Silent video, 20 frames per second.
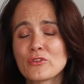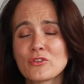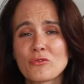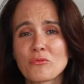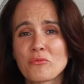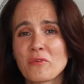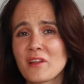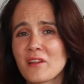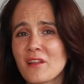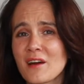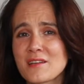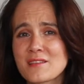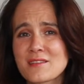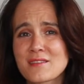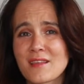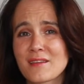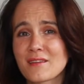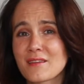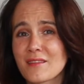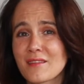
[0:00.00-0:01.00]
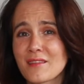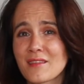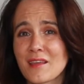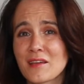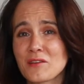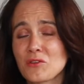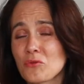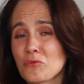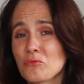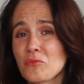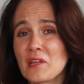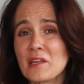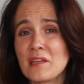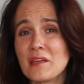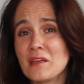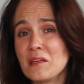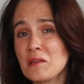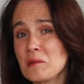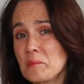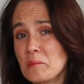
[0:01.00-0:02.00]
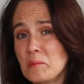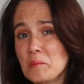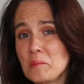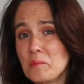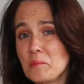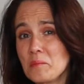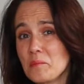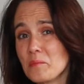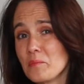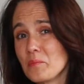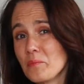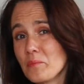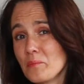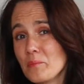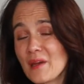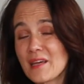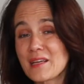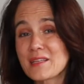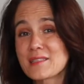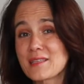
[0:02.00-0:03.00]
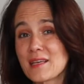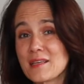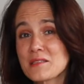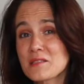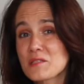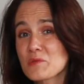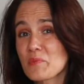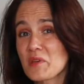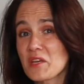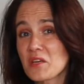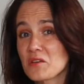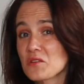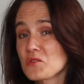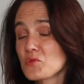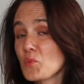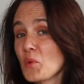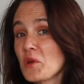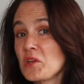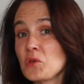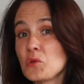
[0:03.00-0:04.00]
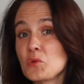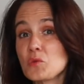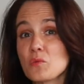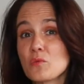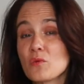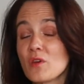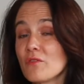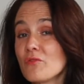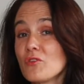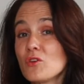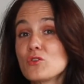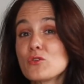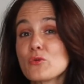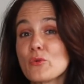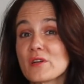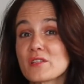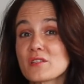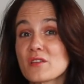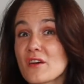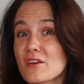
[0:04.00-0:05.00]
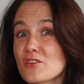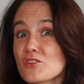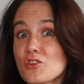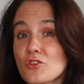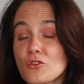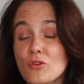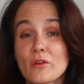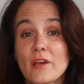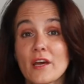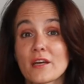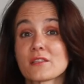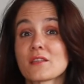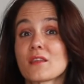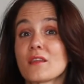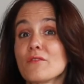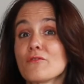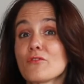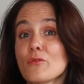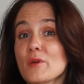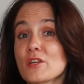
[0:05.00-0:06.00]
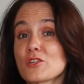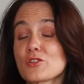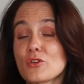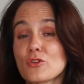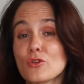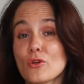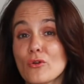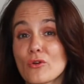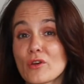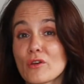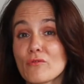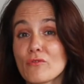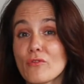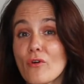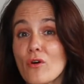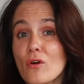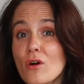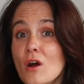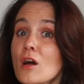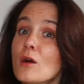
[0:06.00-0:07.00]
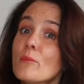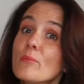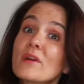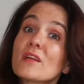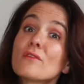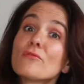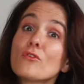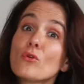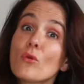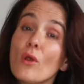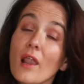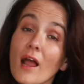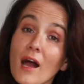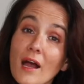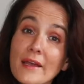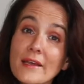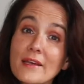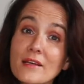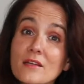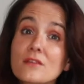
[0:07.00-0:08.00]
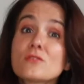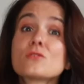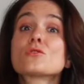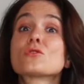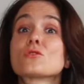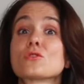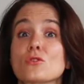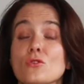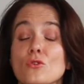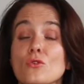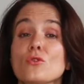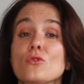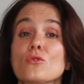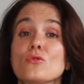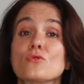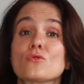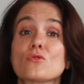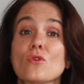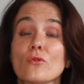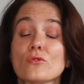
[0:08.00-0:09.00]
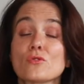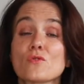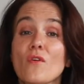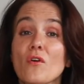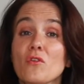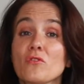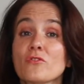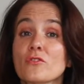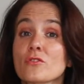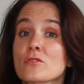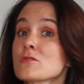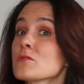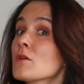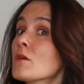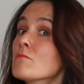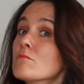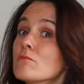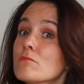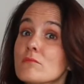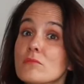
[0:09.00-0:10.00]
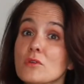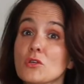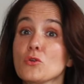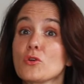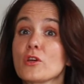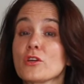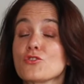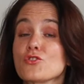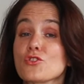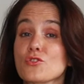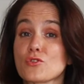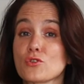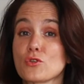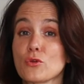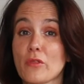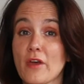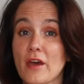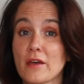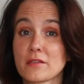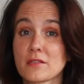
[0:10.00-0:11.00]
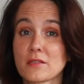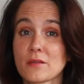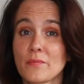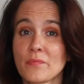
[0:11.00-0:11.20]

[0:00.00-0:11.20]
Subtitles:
you realize that they don't really make sense, because if you do a search, you'll get the information you're looking for. But if you like to use those folders, you can just do that.